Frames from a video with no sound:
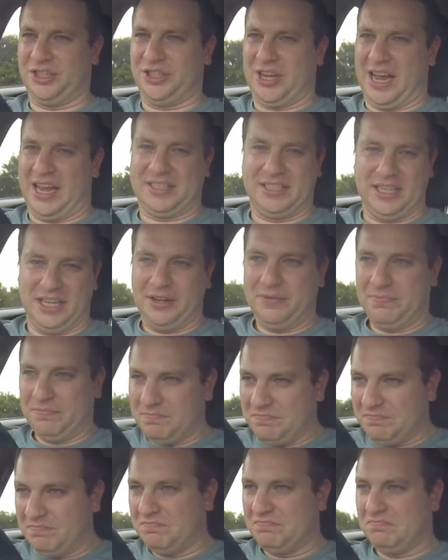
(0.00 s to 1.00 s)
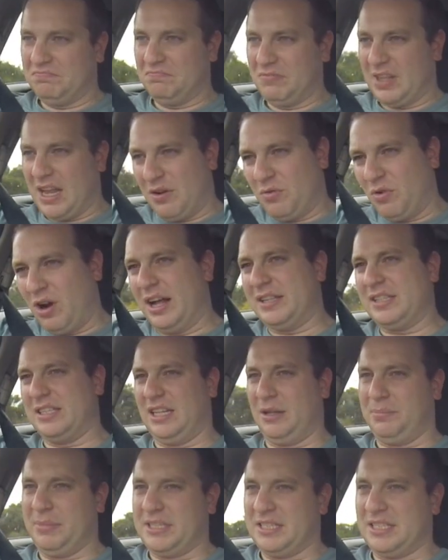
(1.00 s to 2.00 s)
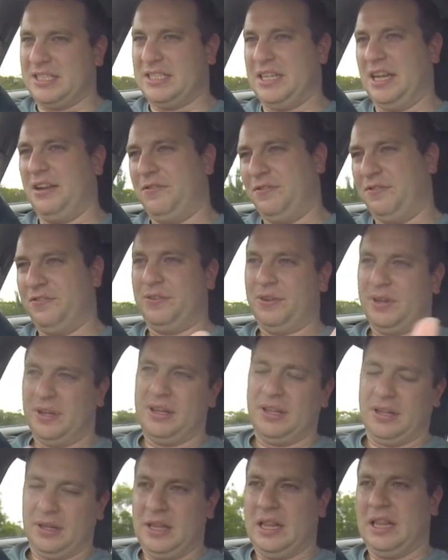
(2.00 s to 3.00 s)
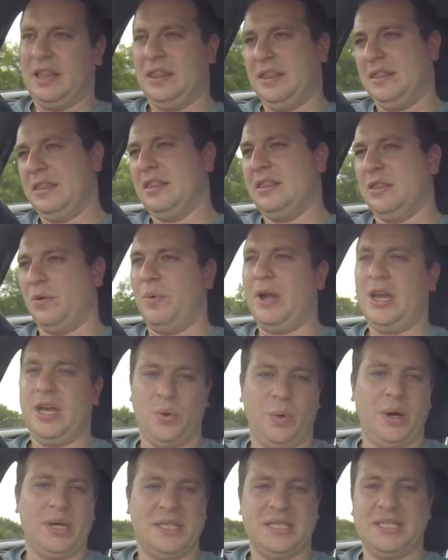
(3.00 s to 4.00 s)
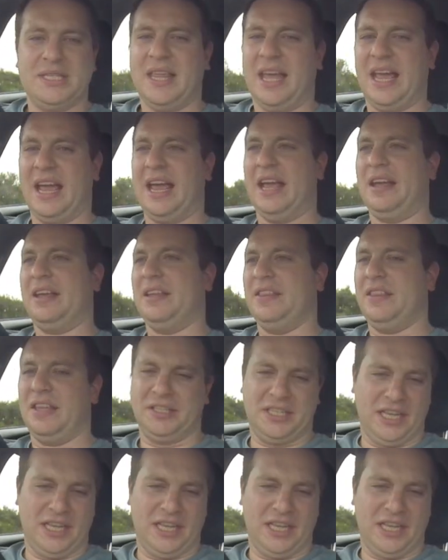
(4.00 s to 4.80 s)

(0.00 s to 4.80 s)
chassis, rides a little bit stiff, the wind noise is there, the